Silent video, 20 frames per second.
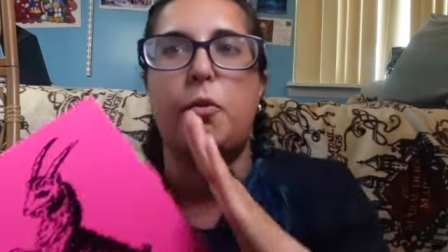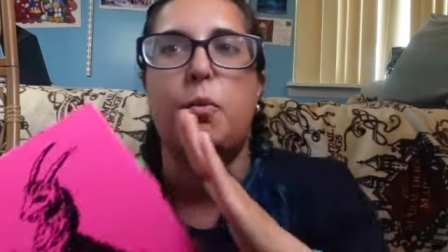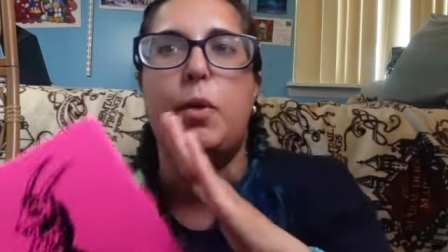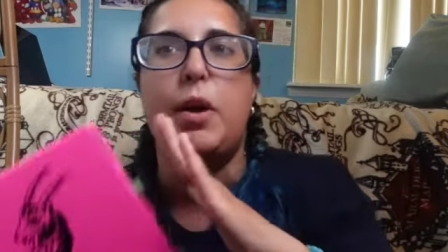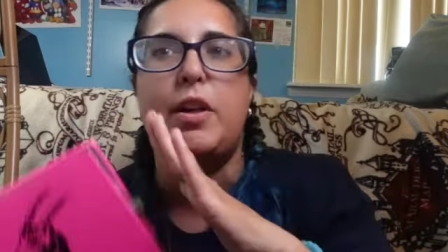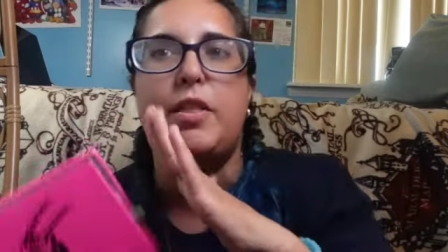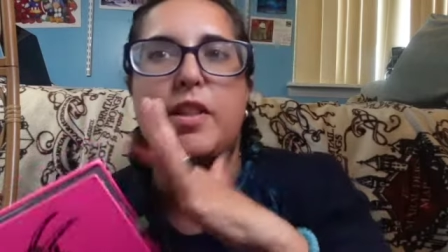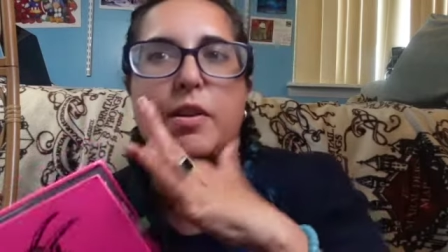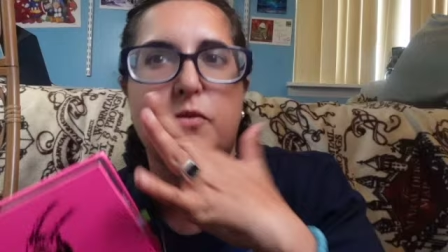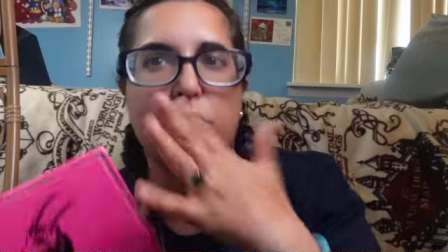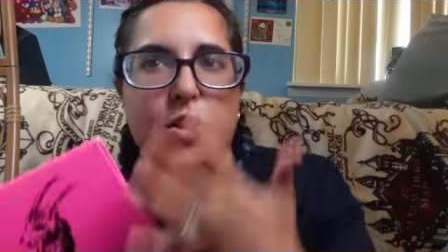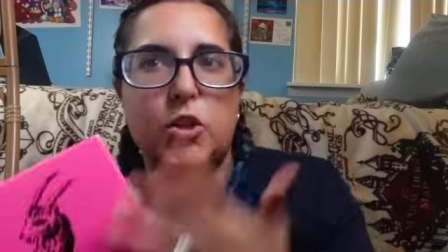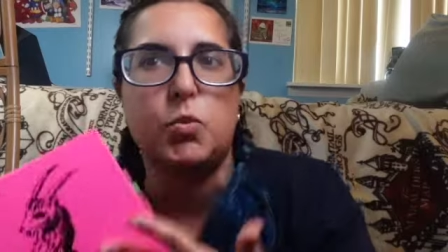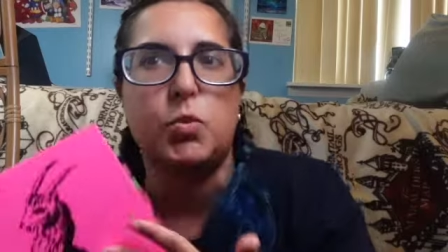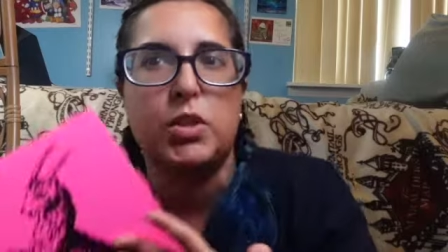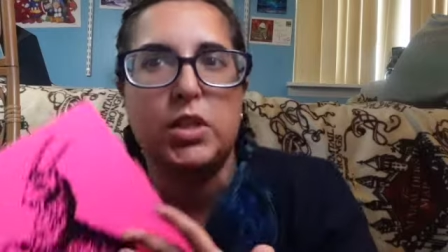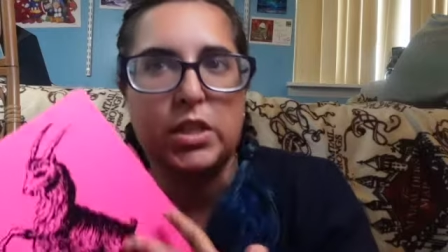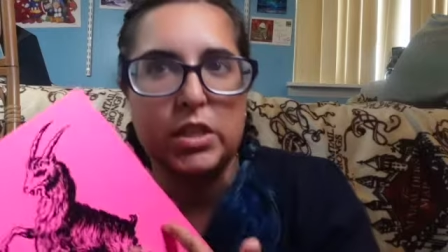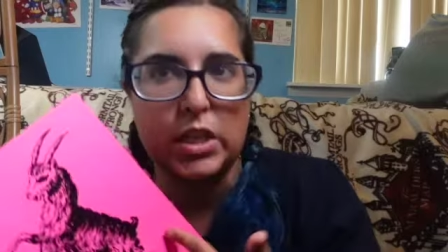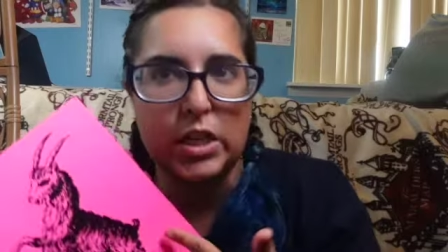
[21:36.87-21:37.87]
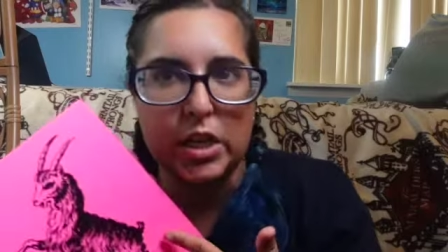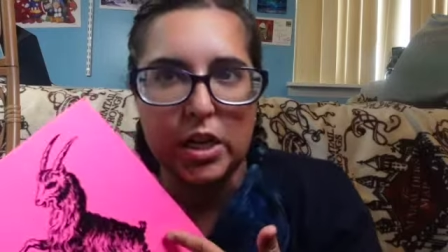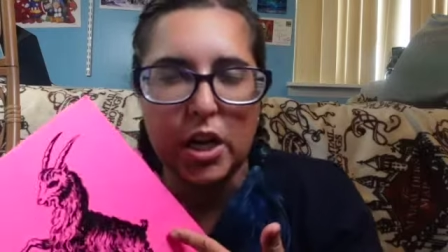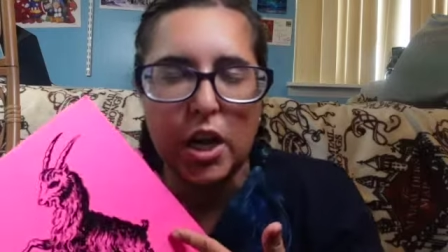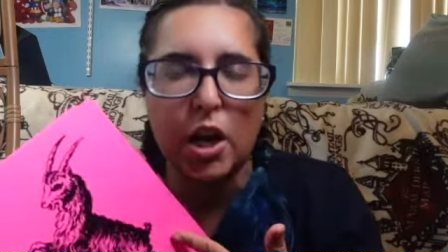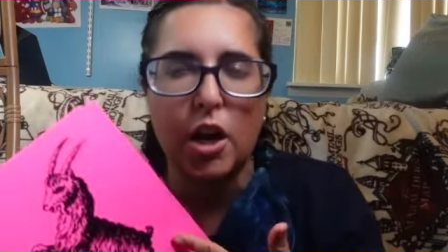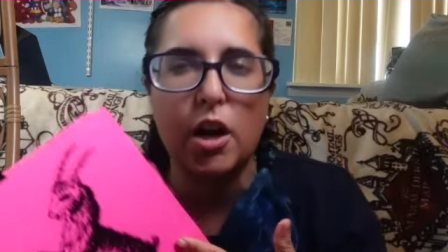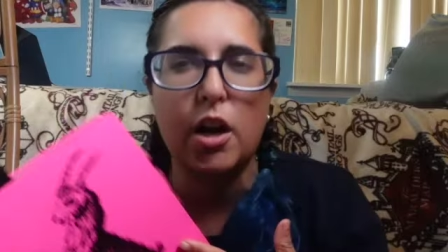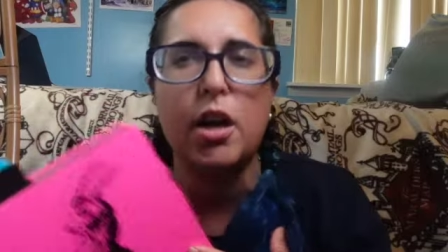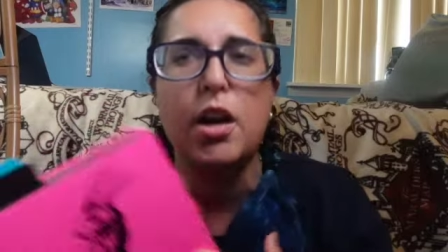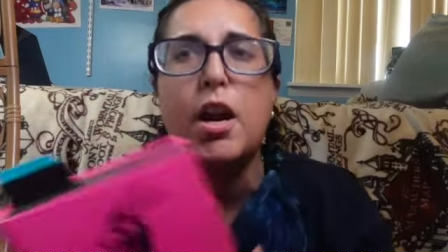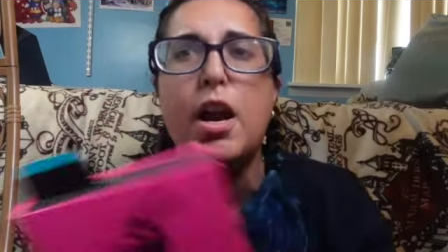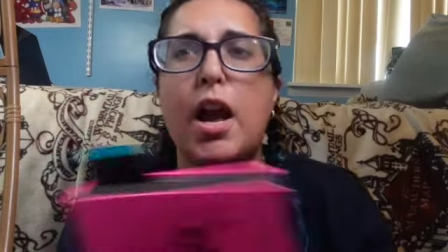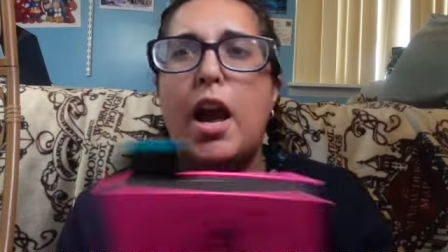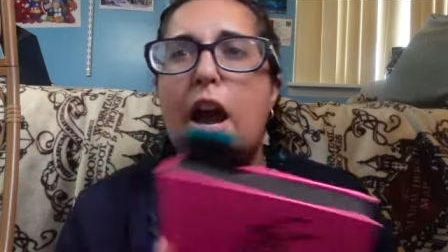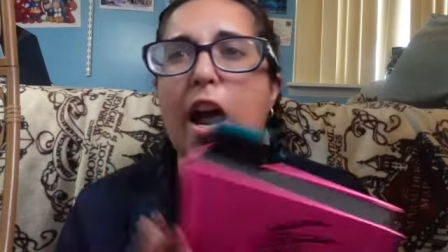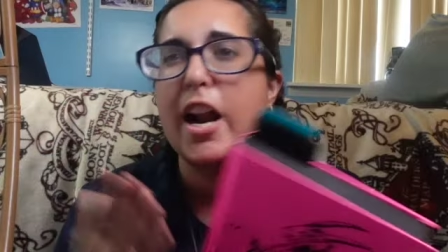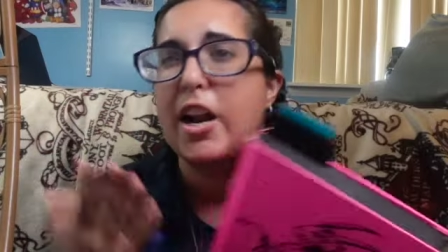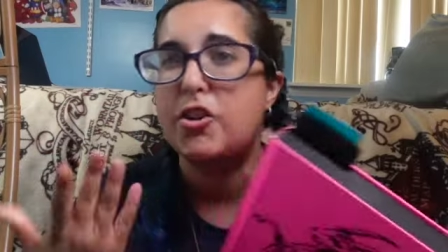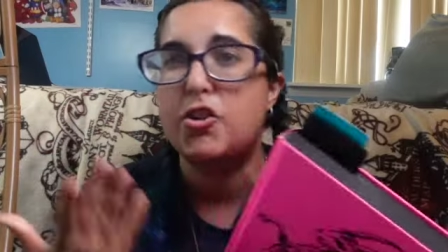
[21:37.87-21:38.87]
way that this was seen in here,
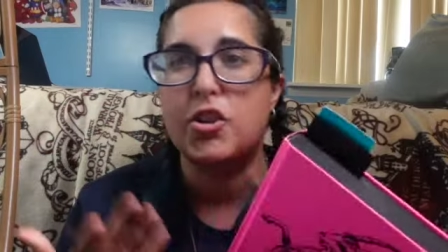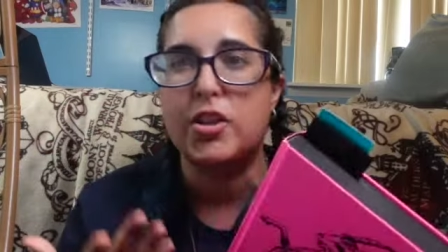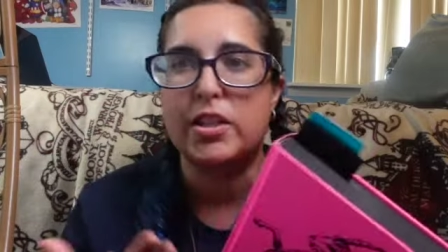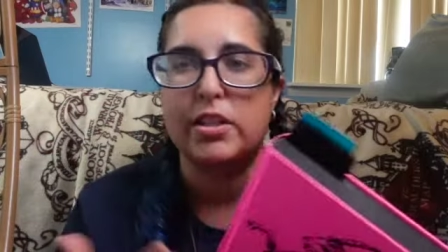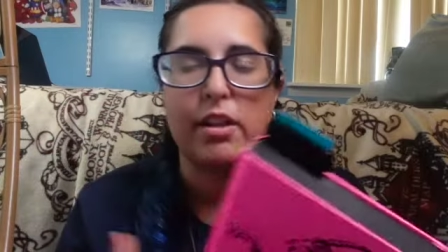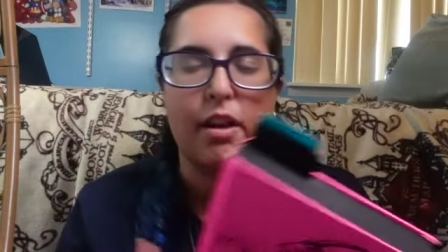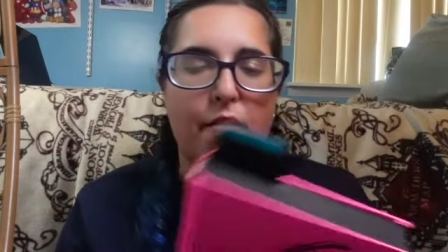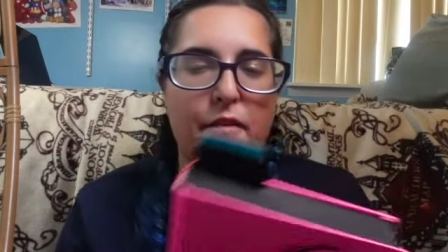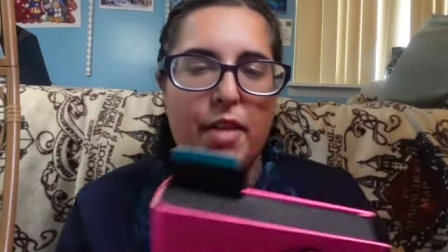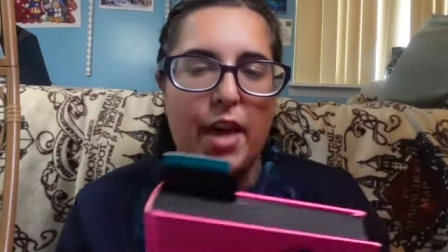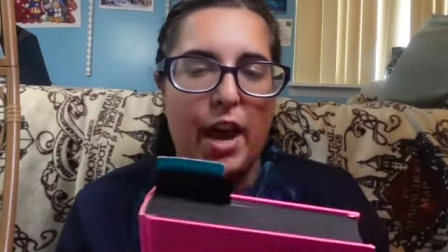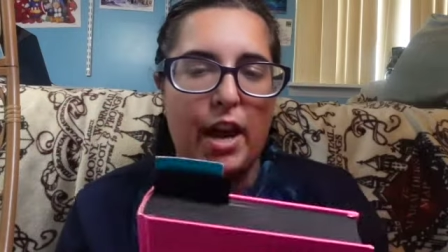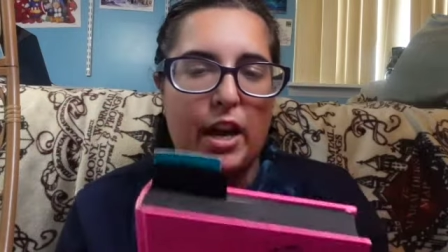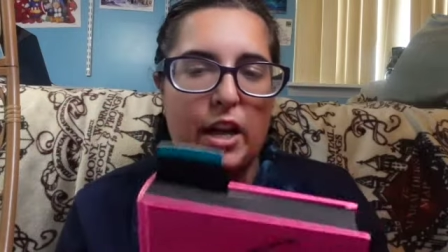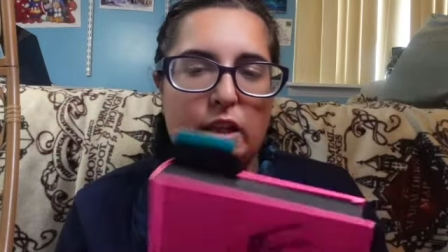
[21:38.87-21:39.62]
and I just love that.